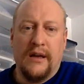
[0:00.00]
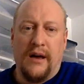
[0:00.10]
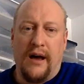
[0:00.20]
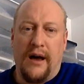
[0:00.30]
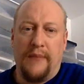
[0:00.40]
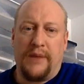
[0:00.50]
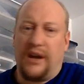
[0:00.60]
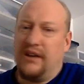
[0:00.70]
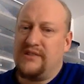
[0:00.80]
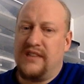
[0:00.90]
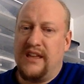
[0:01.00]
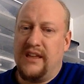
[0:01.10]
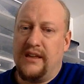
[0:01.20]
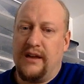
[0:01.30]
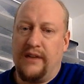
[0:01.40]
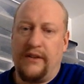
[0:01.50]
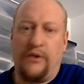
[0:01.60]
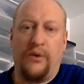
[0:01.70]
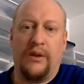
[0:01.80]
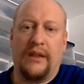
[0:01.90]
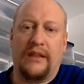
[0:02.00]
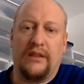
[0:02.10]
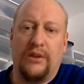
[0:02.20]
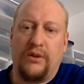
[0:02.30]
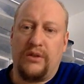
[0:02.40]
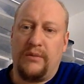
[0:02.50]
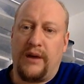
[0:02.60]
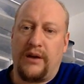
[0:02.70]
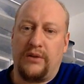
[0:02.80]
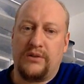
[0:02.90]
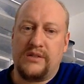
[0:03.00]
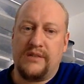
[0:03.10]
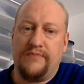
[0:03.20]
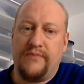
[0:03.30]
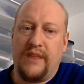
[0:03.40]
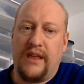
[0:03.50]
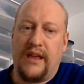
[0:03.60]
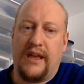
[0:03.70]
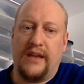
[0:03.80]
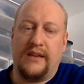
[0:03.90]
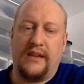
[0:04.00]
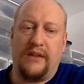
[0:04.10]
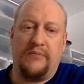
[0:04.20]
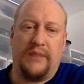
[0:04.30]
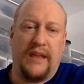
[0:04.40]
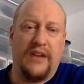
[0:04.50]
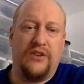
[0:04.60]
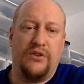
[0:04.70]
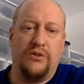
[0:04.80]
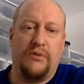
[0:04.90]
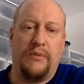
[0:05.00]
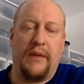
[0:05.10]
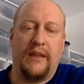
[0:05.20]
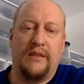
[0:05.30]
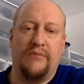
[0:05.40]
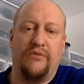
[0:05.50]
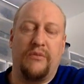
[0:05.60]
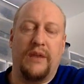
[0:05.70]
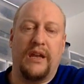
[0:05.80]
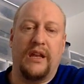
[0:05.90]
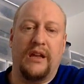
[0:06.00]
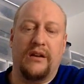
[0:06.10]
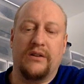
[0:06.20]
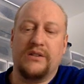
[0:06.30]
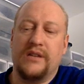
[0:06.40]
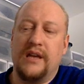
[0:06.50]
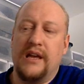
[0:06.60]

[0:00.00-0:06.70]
But honestly, I've never really liked the look of the models, and I plan to repaint them for many years.